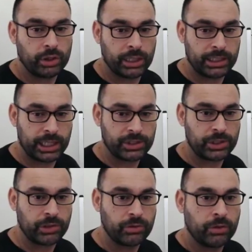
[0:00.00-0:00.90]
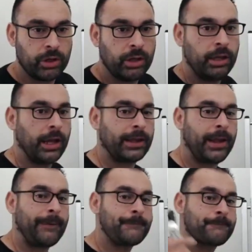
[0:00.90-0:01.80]
against you.
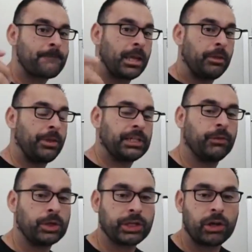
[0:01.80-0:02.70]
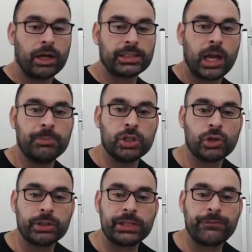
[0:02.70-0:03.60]
Okay, thanks for watching, guys. I hope you
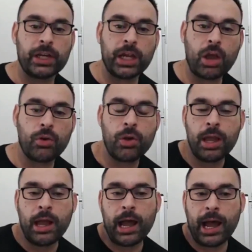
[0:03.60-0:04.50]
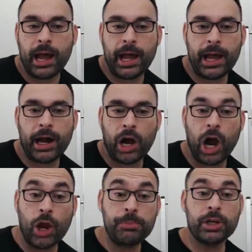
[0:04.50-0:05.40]
enjoyed this video. I
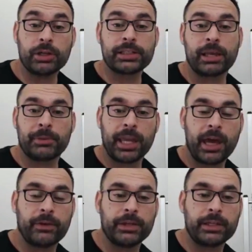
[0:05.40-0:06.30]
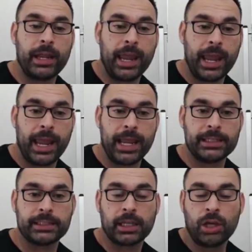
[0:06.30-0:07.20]
hope you got something out of it, and
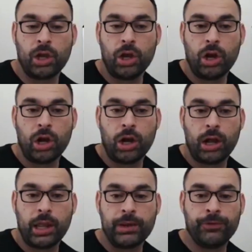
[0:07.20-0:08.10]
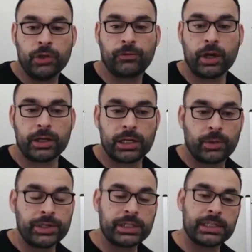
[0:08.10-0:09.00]
if you've got any
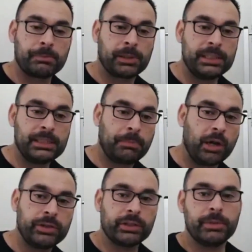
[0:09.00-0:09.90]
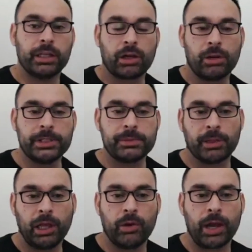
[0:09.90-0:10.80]
questions, please post them in the comments
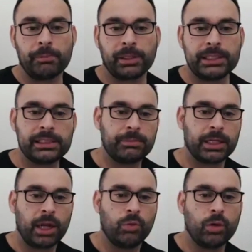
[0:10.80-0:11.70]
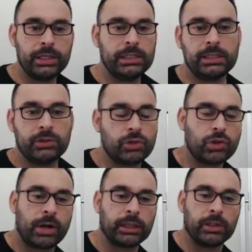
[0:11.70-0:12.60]
below, and please let me know what it is that you're
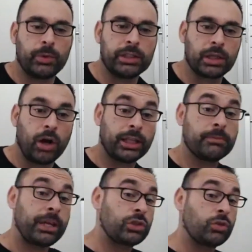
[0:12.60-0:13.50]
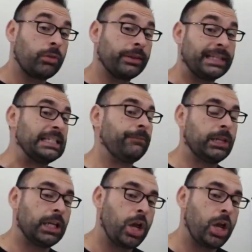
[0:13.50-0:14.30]
struggling with so I can make sure that these videos